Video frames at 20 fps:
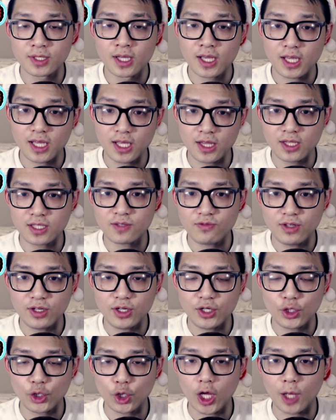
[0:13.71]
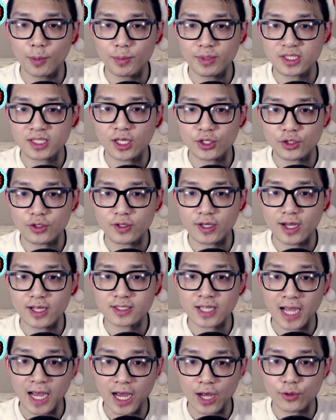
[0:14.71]
In this video, I'll be telling you guys
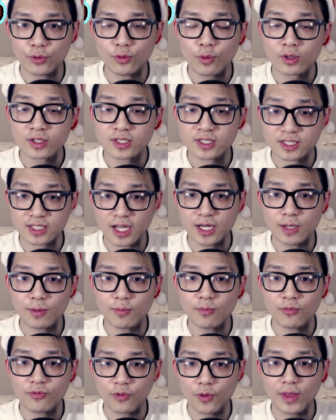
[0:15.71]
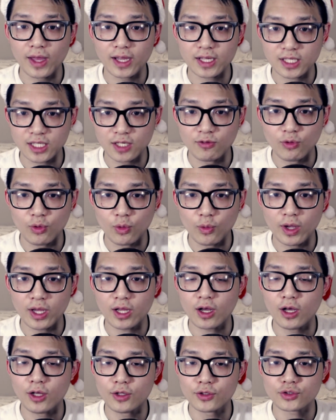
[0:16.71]
how to sign up for that giveaway,
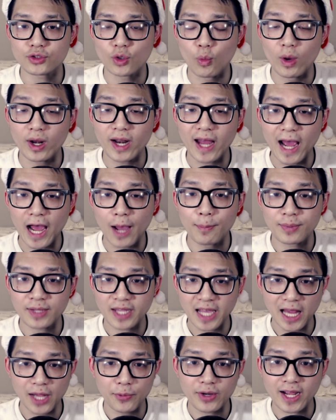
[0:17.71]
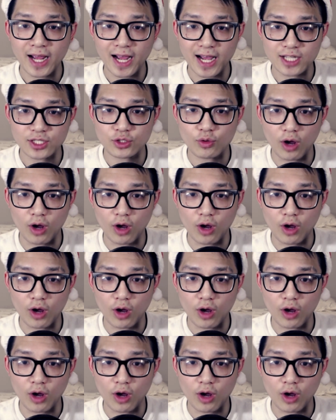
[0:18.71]
also what App Gallery has to